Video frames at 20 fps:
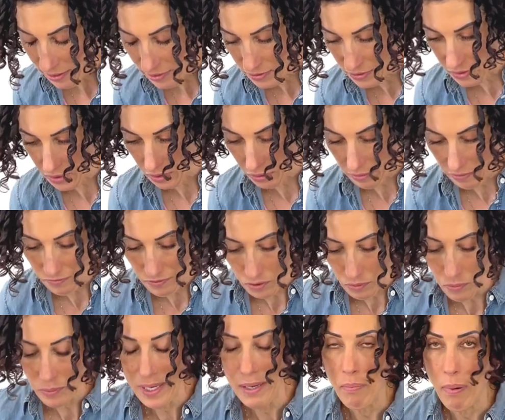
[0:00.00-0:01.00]
So if you're
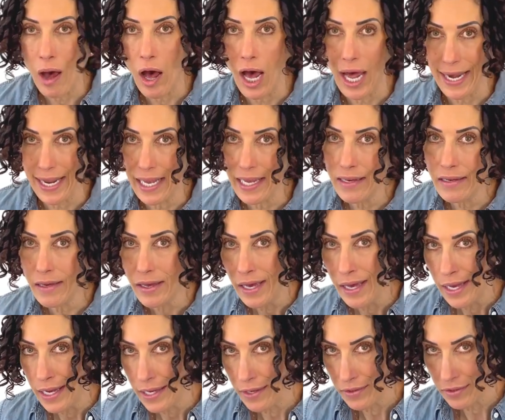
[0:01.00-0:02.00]
repotting,
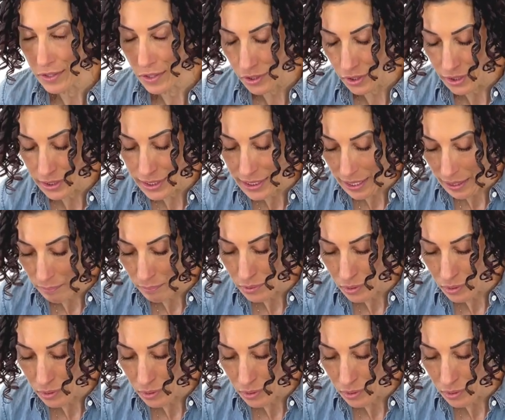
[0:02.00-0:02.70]
here's a good tip.